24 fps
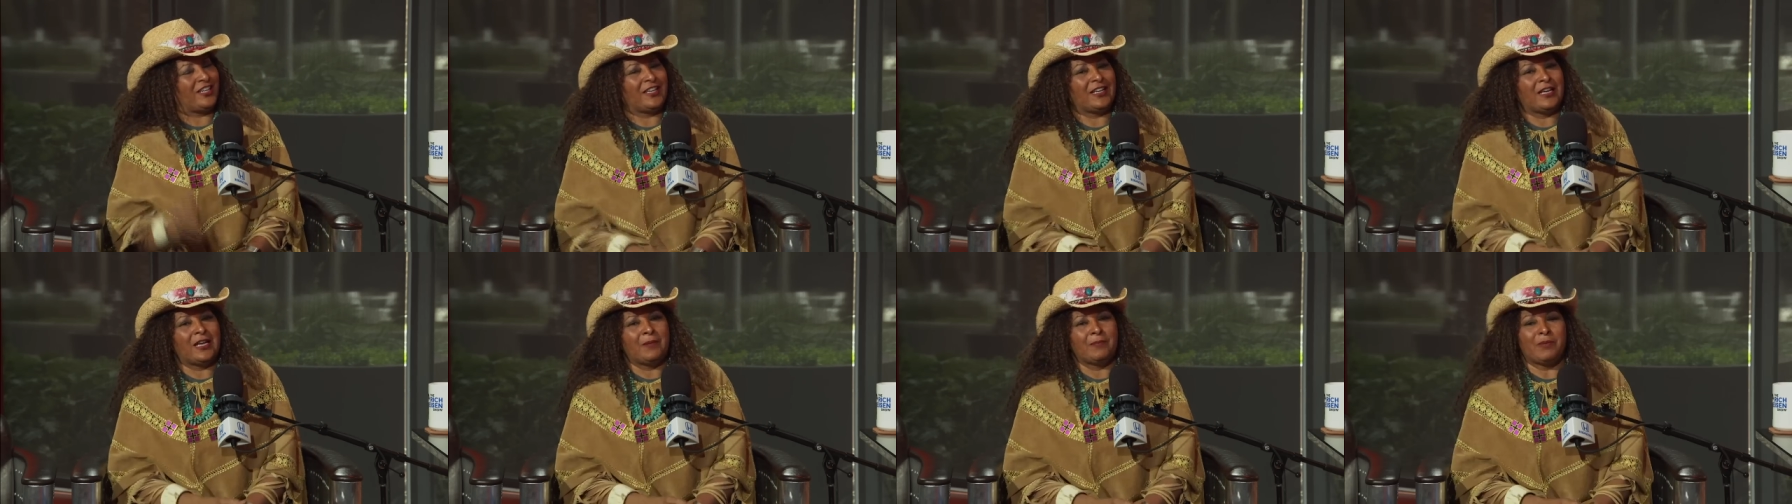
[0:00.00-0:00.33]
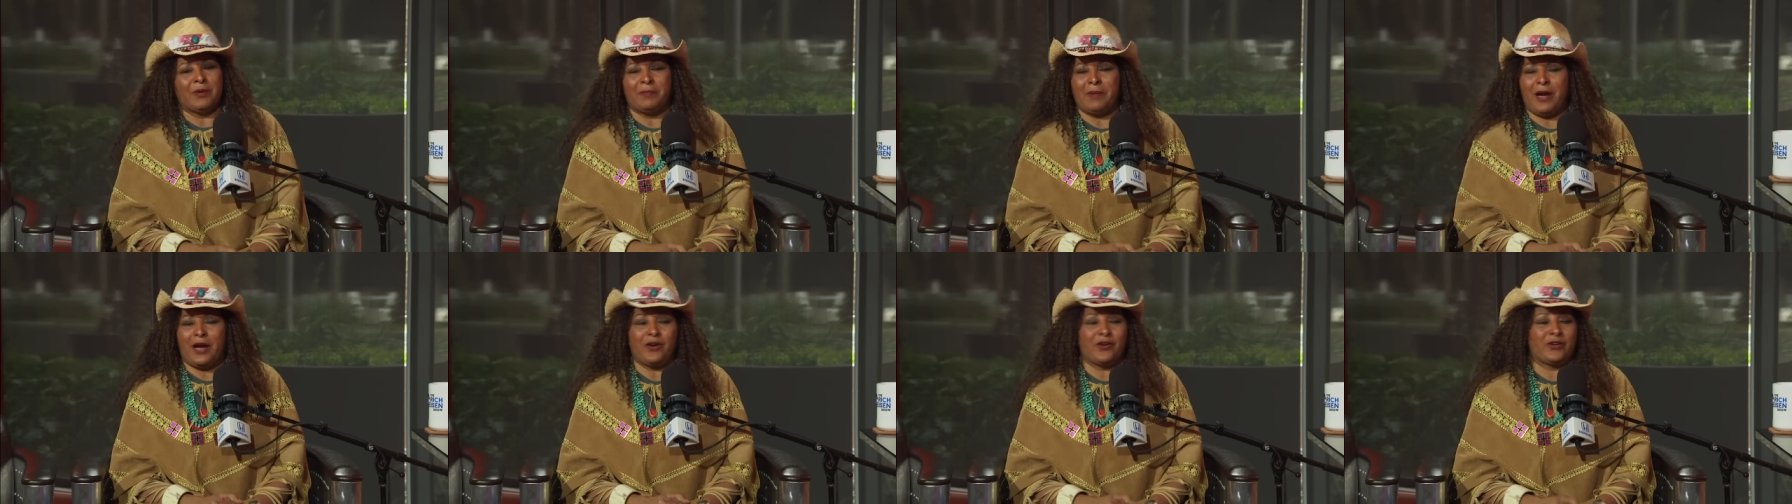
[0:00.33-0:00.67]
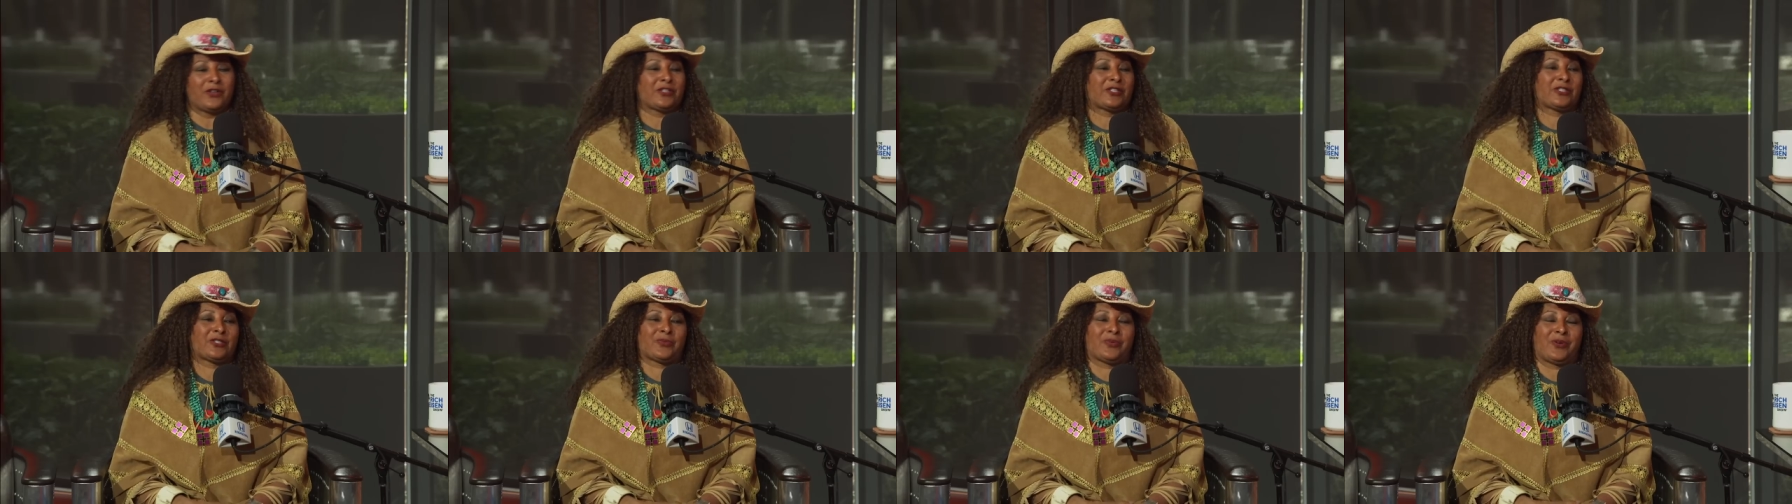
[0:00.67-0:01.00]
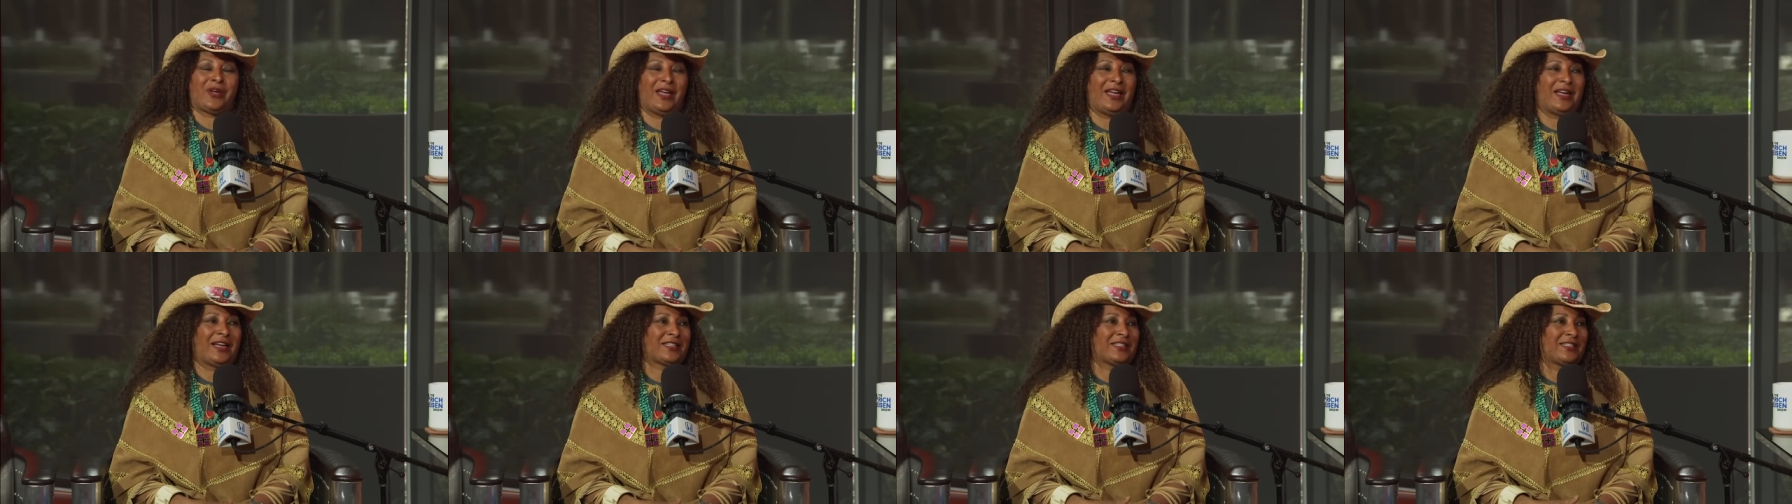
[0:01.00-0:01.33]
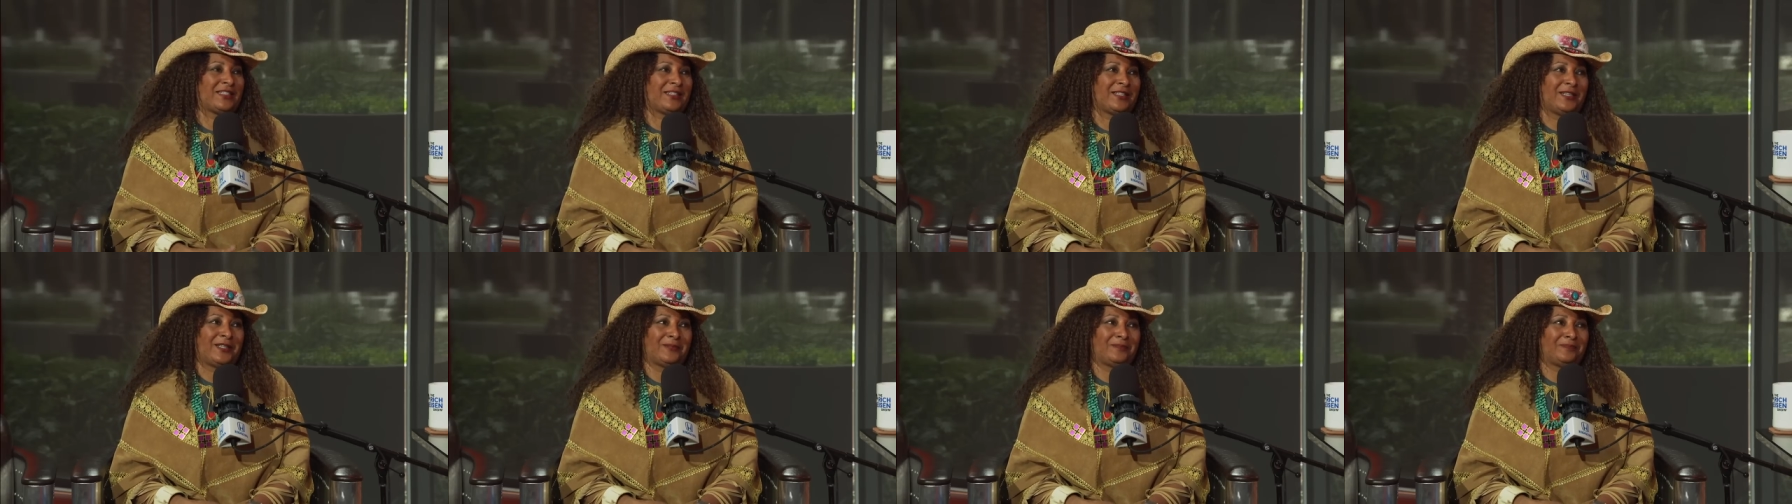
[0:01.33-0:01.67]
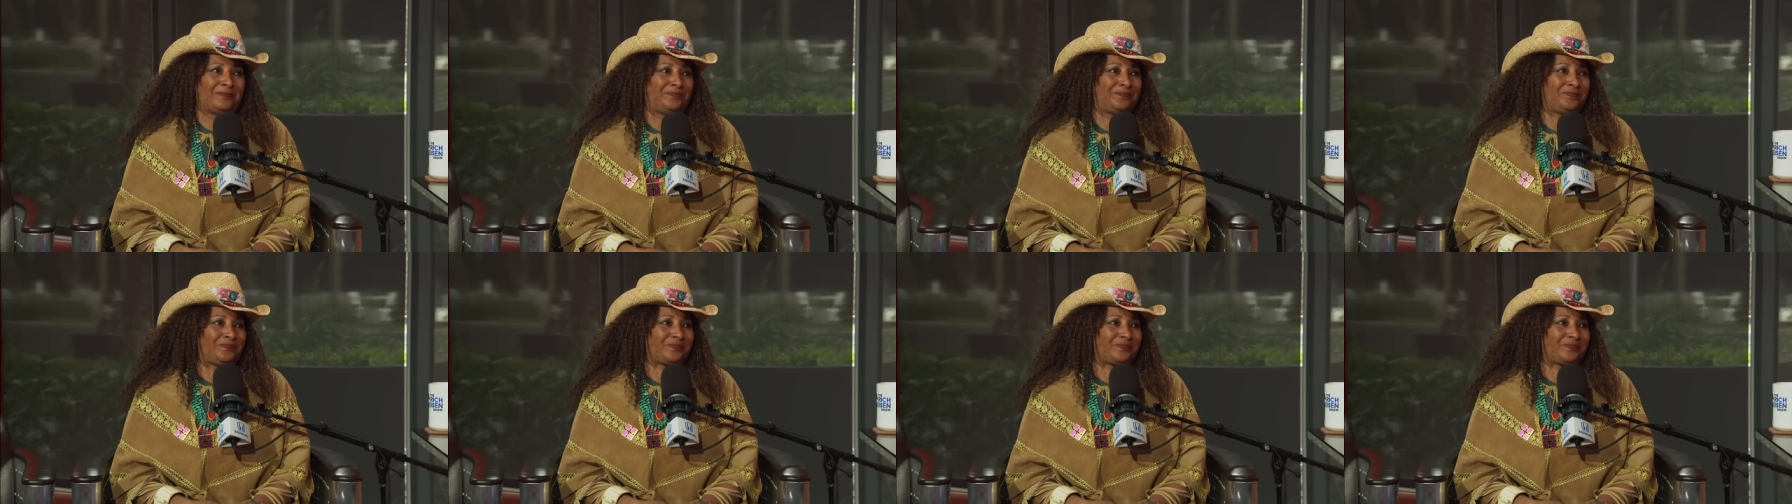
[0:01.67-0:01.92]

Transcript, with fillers: Yeah. But my horses were acting up.